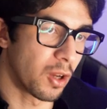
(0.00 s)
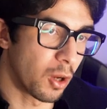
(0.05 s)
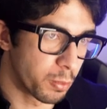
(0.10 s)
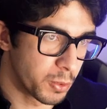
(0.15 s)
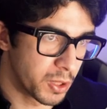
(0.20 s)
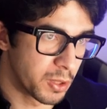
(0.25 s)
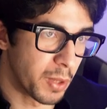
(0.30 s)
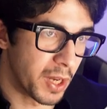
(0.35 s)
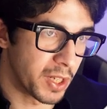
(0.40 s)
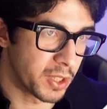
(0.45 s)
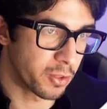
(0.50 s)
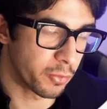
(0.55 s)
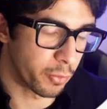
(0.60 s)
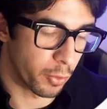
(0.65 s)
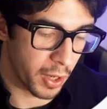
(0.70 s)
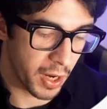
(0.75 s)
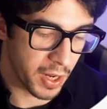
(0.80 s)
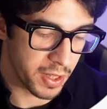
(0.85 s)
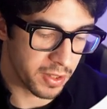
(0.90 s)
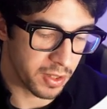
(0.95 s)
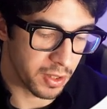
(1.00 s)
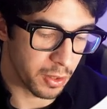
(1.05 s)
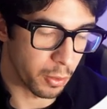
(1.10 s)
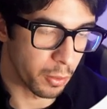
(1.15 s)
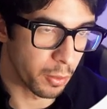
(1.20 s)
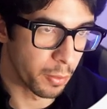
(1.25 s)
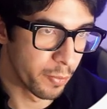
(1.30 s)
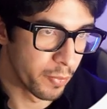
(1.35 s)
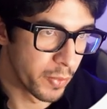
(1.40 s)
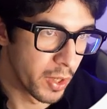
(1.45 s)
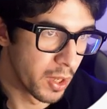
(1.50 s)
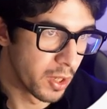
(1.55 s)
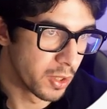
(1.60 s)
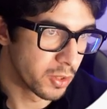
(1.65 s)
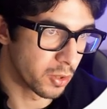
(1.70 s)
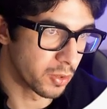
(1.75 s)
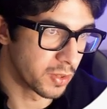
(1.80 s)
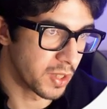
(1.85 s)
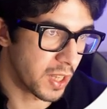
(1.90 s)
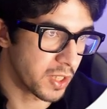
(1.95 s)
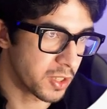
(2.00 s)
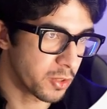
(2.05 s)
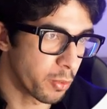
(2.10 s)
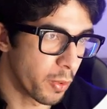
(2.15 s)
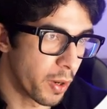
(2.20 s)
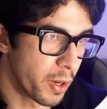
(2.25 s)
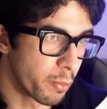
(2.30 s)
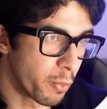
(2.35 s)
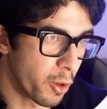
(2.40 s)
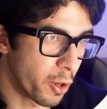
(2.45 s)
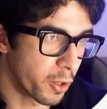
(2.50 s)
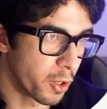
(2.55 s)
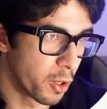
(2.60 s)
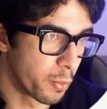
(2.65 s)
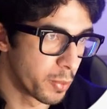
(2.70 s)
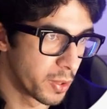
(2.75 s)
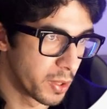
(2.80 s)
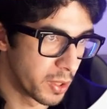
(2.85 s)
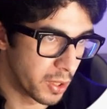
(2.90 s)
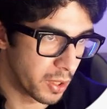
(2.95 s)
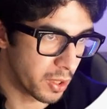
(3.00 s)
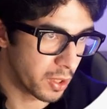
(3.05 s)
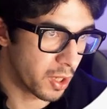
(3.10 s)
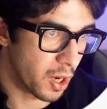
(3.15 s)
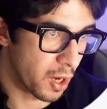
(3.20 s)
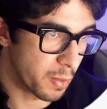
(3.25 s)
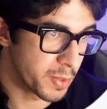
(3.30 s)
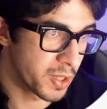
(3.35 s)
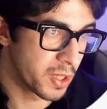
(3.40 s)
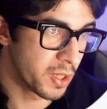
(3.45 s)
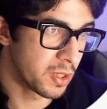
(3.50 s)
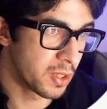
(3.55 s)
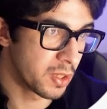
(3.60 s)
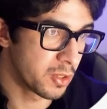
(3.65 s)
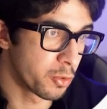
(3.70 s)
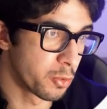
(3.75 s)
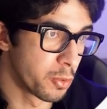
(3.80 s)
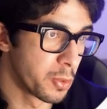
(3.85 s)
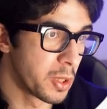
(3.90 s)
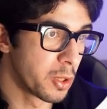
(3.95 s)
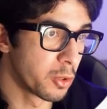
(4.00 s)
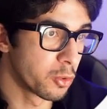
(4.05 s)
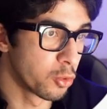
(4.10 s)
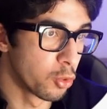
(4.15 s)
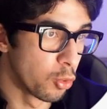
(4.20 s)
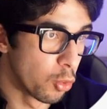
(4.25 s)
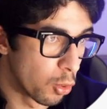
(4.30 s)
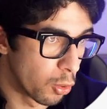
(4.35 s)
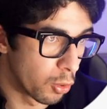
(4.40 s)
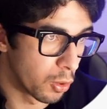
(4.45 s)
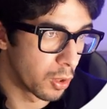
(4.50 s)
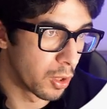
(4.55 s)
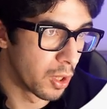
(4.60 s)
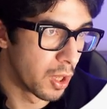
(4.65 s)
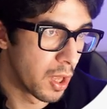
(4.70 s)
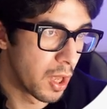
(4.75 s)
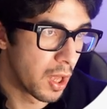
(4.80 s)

optimized for SEO. So that's where markcopy comes in. It's really a tool